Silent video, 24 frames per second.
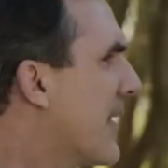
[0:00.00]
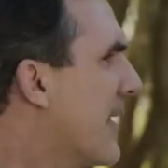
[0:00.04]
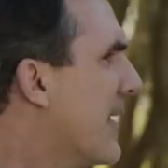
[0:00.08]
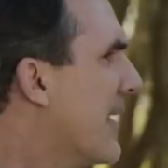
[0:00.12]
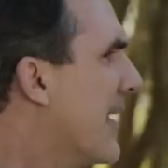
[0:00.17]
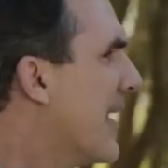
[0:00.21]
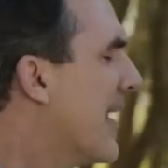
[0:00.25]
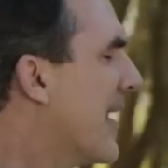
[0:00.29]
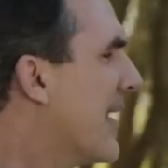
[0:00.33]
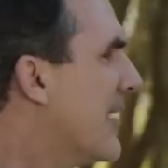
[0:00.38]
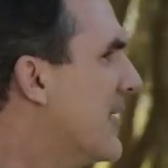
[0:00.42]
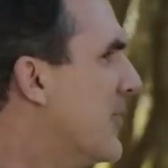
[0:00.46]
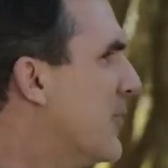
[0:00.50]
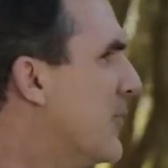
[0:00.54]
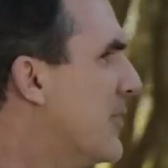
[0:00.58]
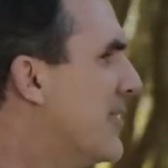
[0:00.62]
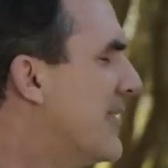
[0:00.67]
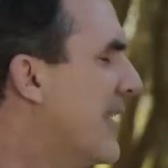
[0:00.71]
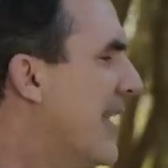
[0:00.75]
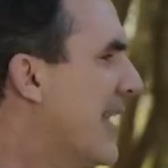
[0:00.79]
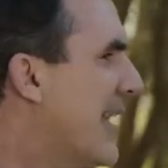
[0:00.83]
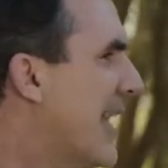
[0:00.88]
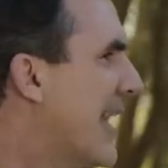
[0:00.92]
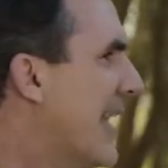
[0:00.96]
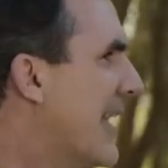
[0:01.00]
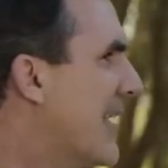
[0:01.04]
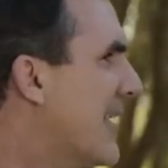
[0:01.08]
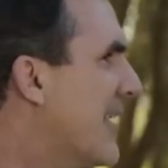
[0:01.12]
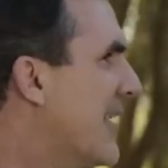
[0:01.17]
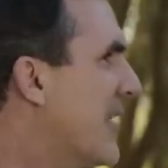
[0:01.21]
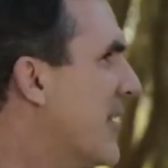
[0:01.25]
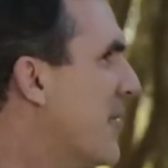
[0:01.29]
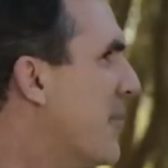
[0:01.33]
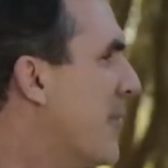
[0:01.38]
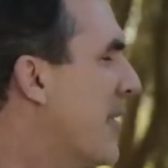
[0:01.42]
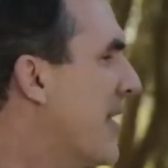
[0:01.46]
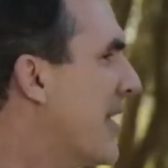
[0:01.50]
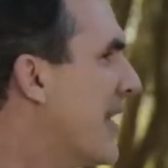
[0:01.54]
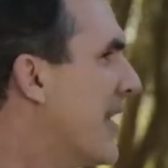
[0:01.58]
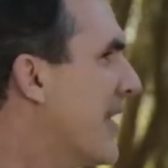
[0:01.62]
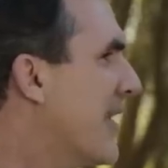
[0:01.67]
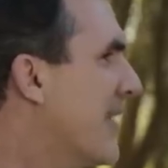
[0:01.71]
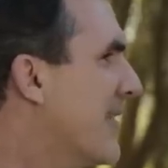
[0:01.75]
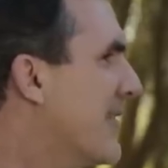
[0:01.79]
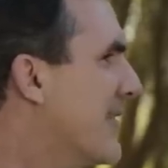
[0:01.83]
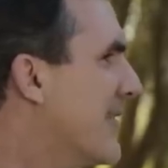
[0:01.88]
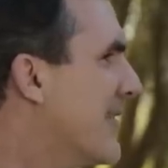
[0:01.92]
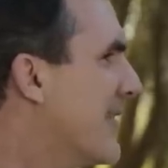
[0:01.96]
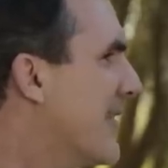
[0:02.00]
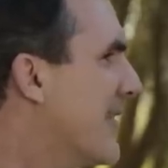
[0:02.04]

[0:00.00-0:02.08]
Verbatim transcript: John says he doesn't like cutlets,